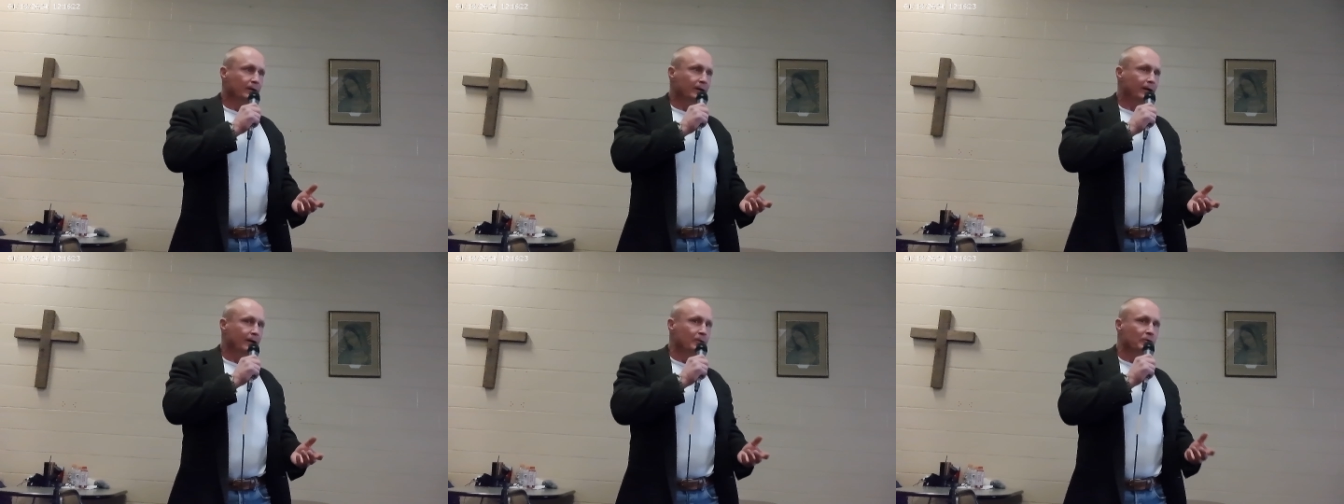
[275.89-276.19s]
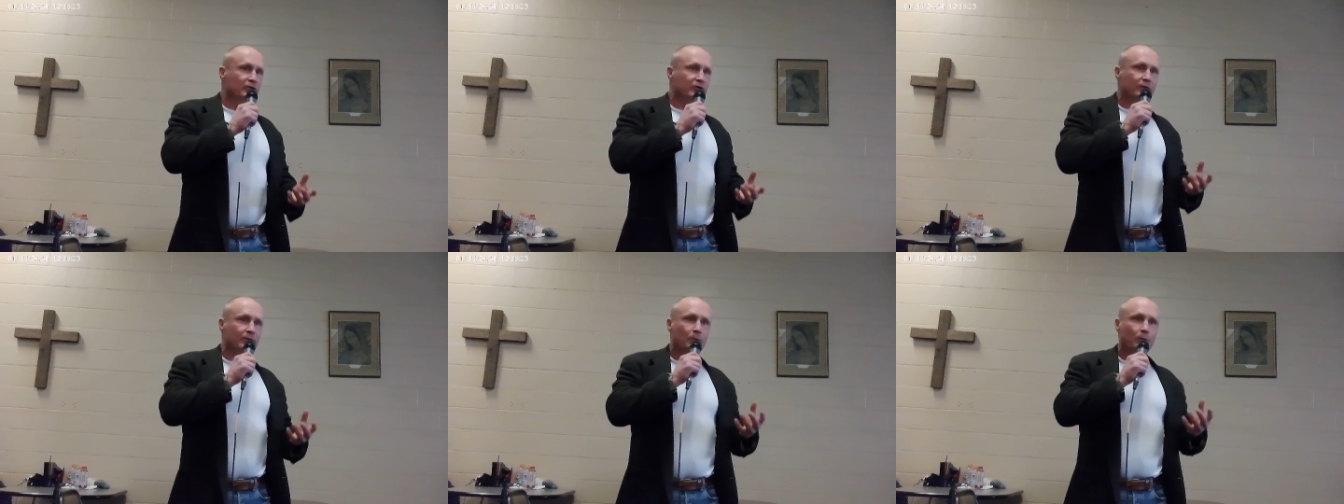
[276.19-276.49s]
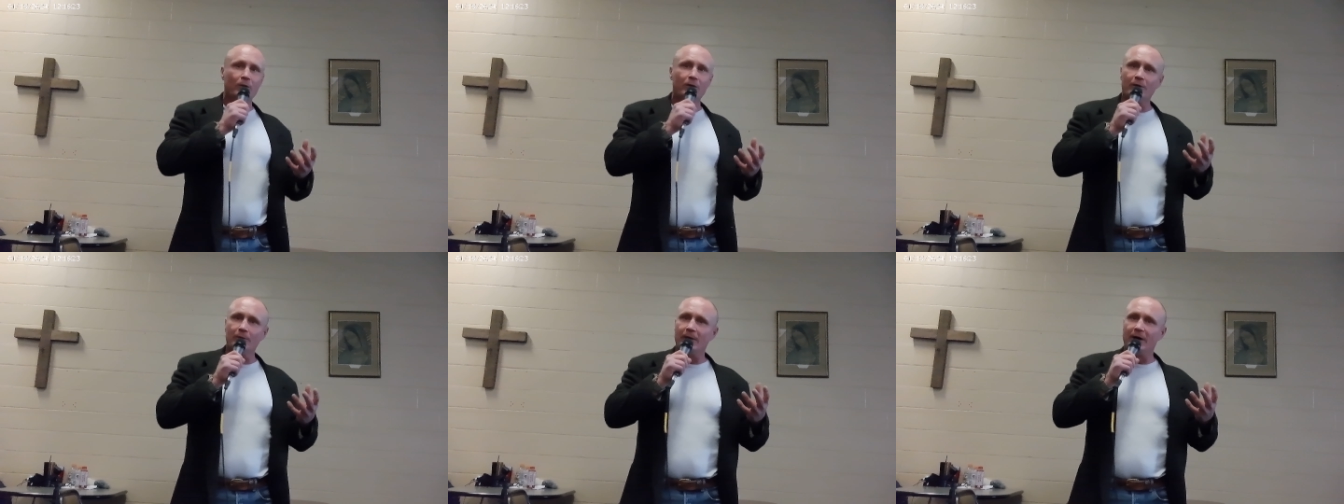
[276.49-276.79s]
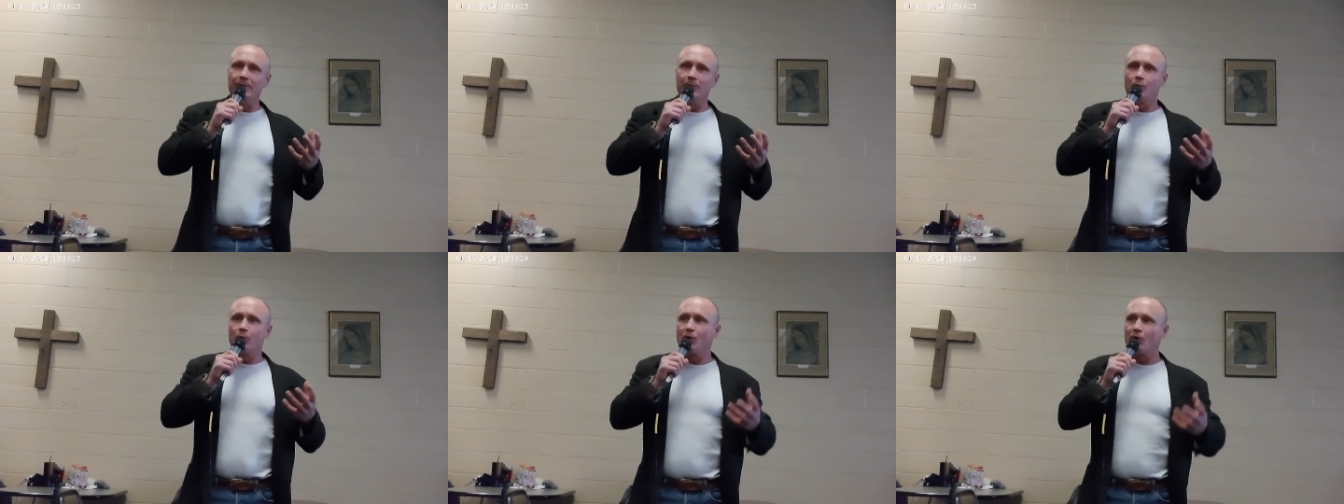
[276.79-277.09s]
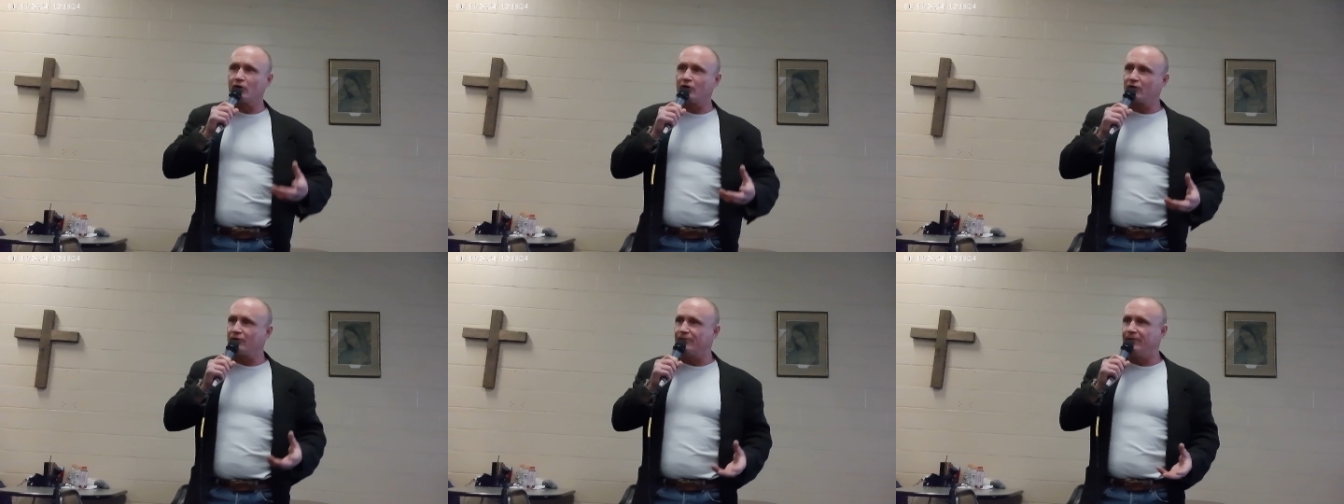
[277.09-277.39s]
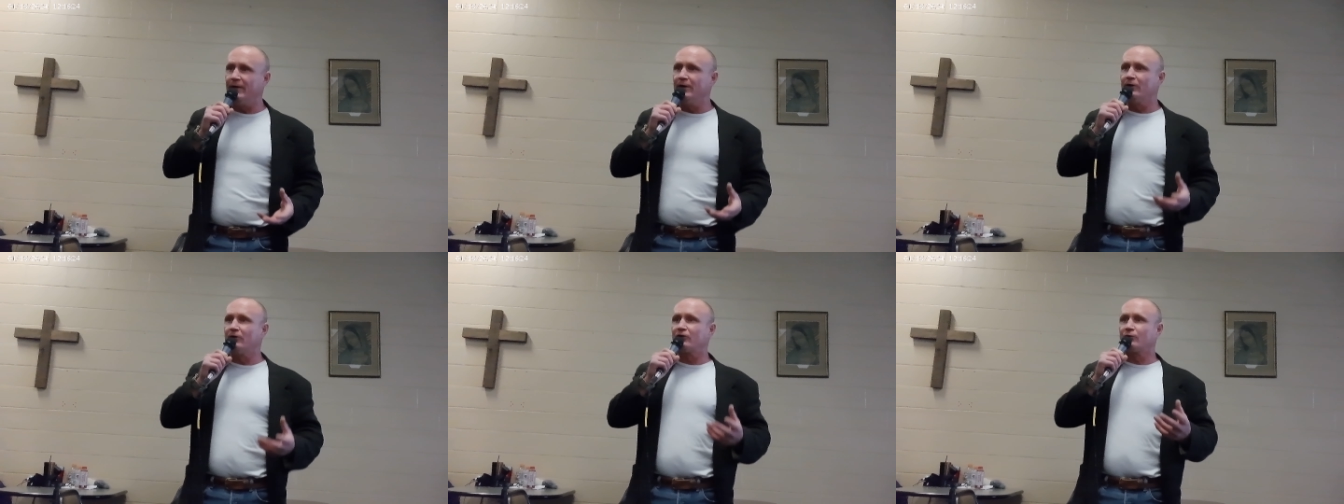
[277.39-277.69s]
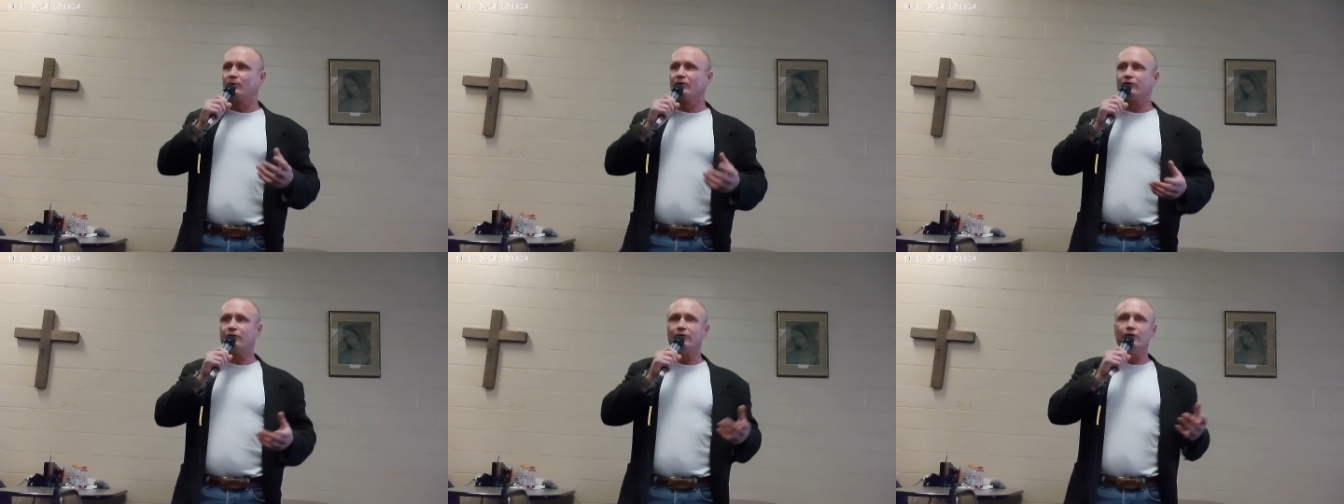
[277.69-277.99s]
It was that one of my worst fears
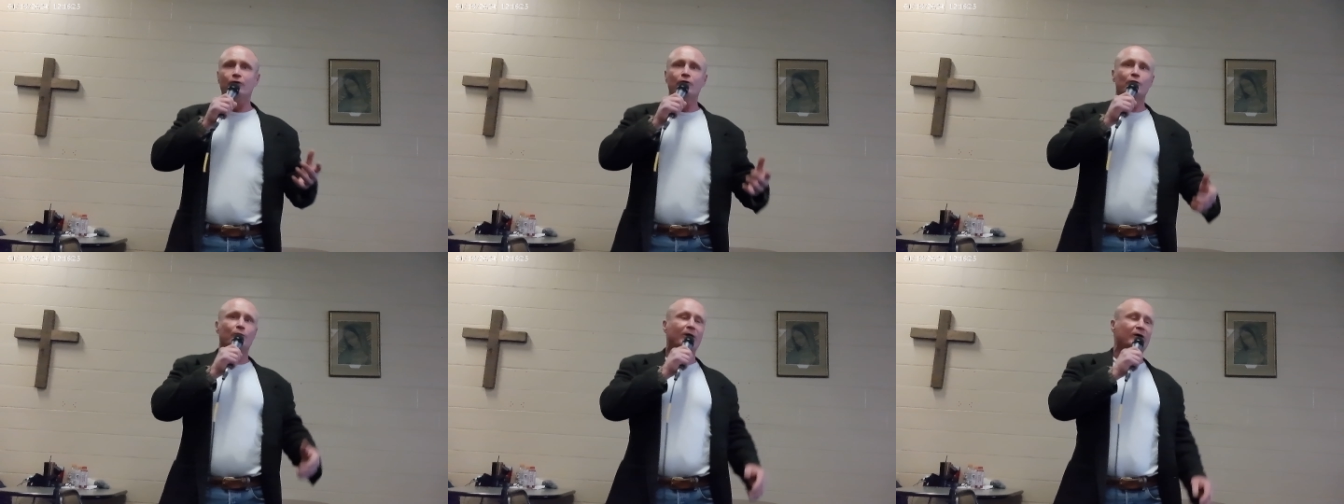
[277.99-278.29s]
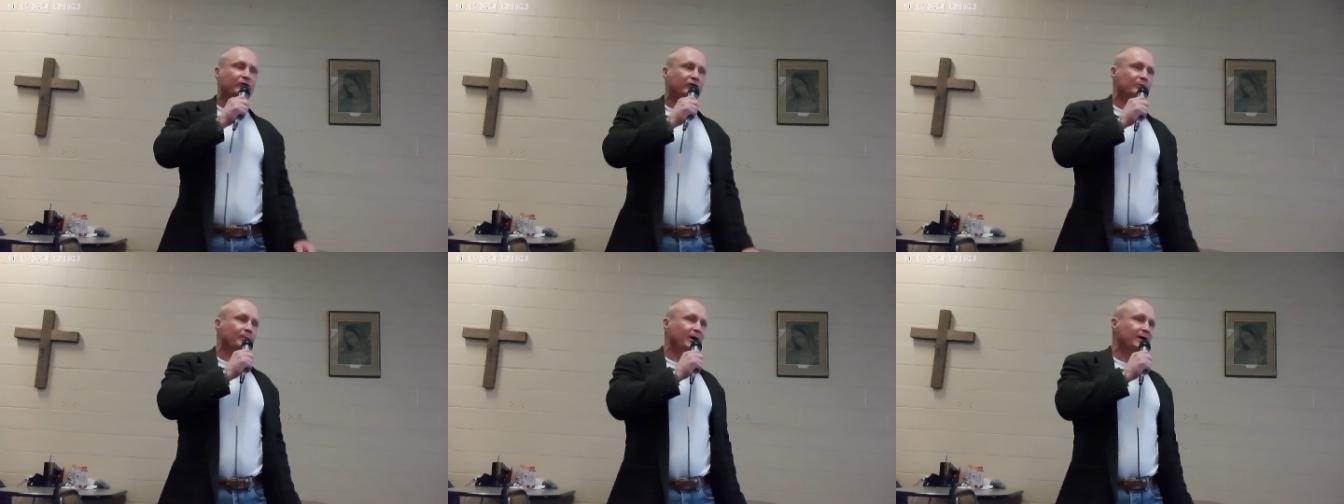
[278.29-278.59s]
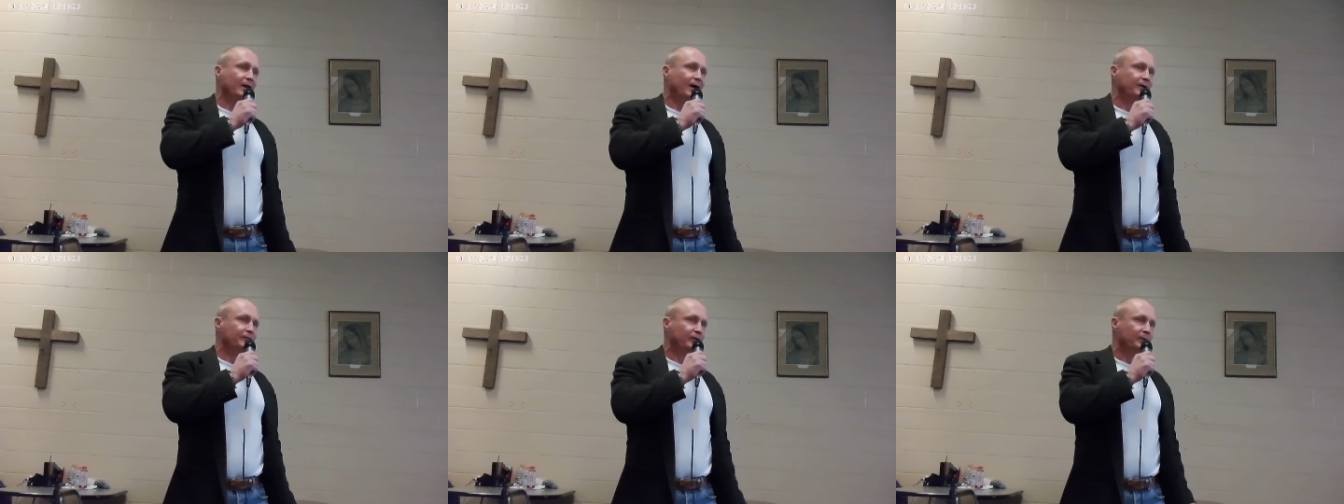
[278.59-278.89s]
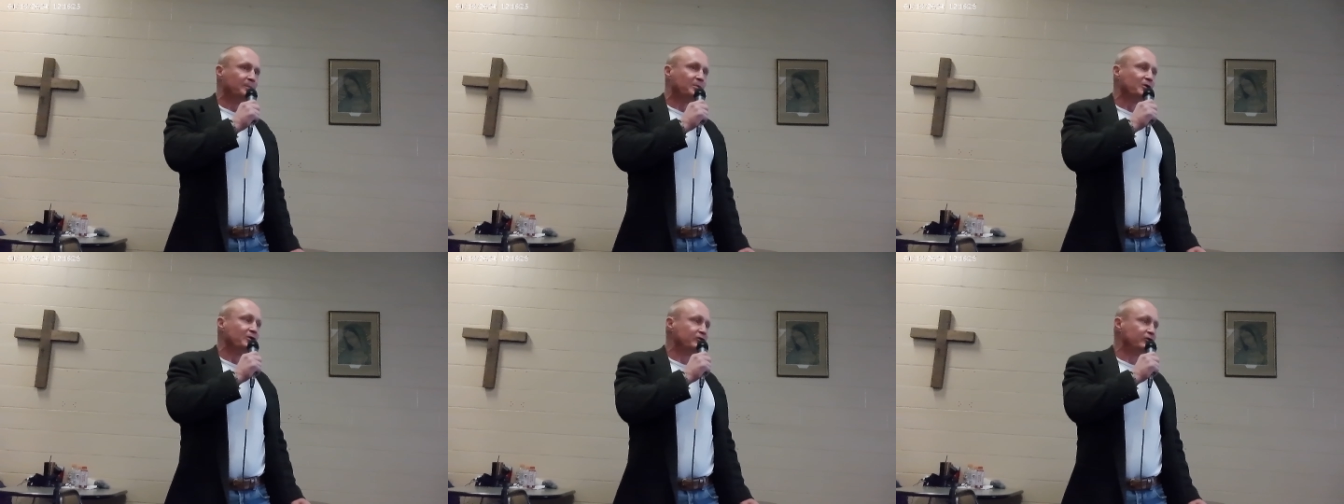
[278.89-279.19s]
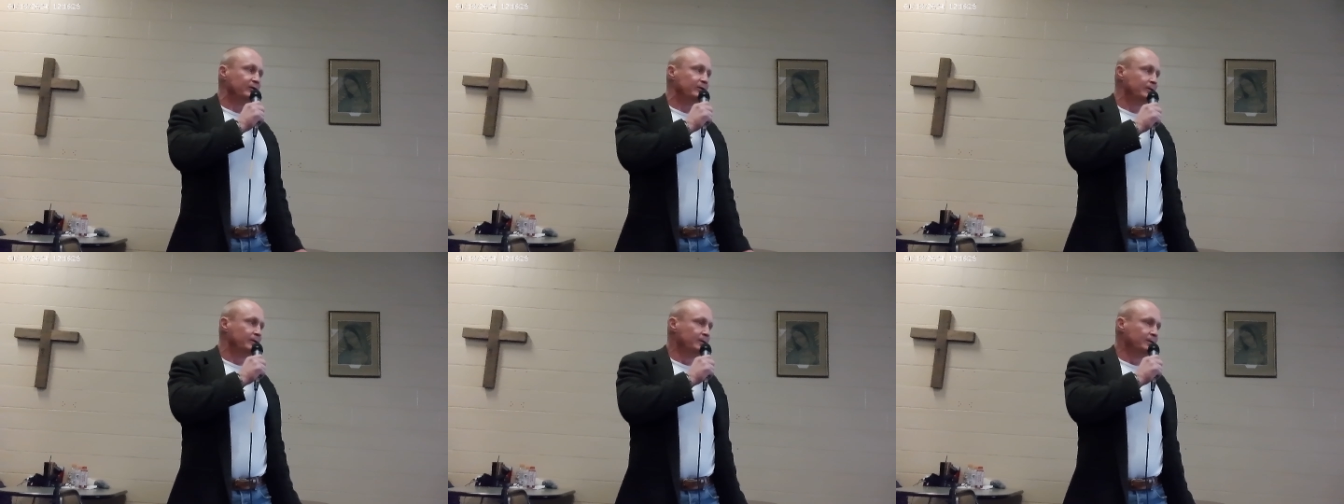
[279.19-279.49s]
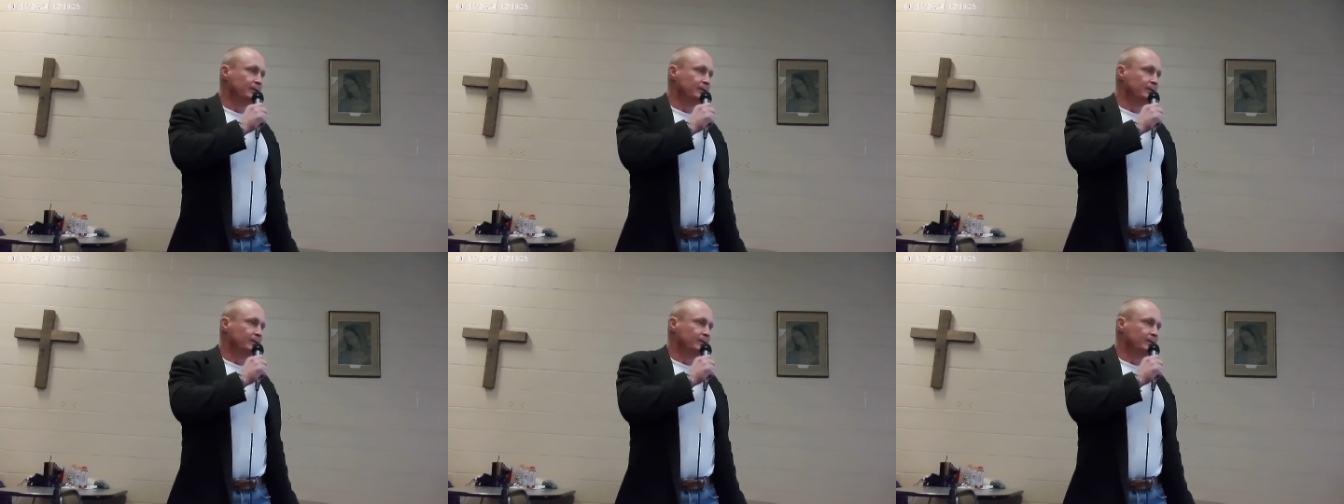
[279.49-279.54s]
was to do the rest of my life in prison.